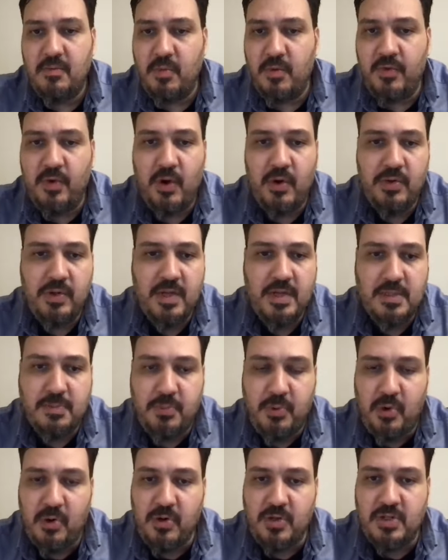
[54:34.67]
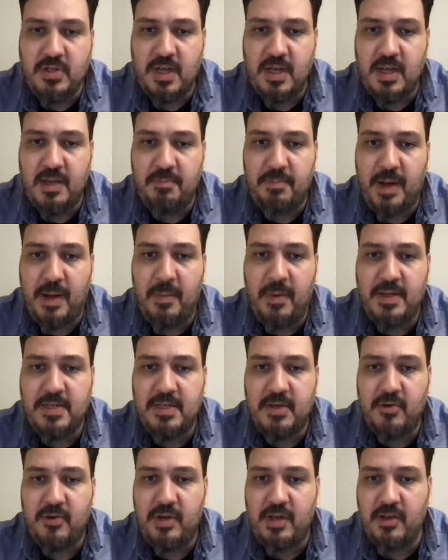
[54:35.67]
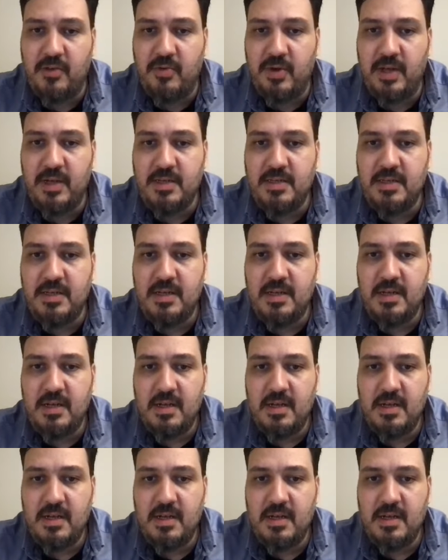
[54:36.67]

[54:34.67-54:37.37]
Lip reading: We've got a sports publisher in Greece